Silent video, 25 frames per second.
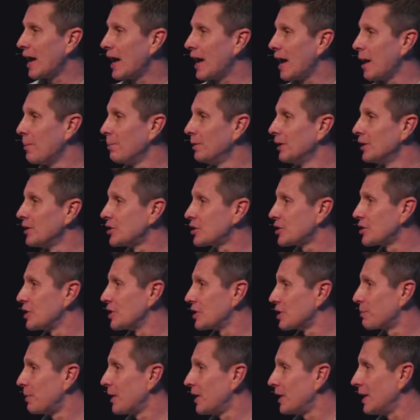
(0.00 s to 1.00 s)

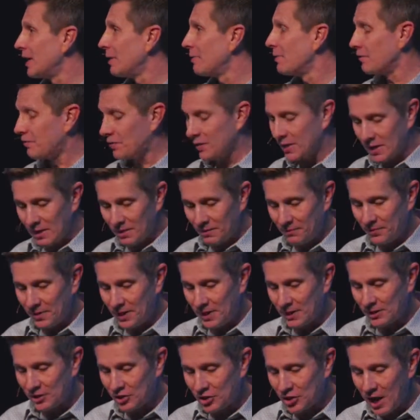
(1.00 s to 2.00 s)
abolitionist by the name of, of
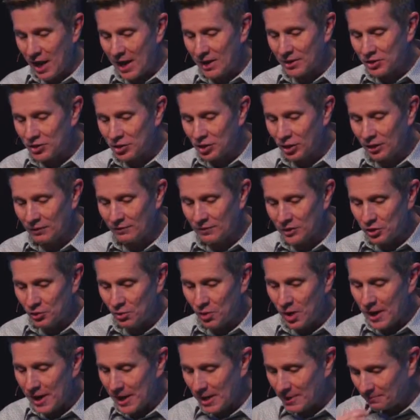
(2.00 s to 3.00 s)
uh, John Sullivan
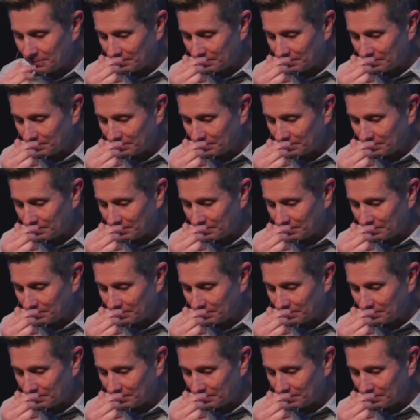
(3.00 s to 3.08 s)
Dwight